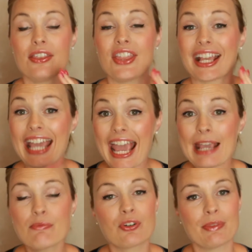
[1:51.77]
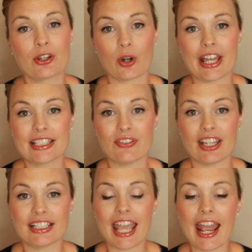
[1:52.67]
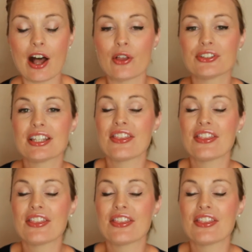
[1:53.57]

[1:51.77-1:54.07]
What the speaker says: that came from the grass-fed cows.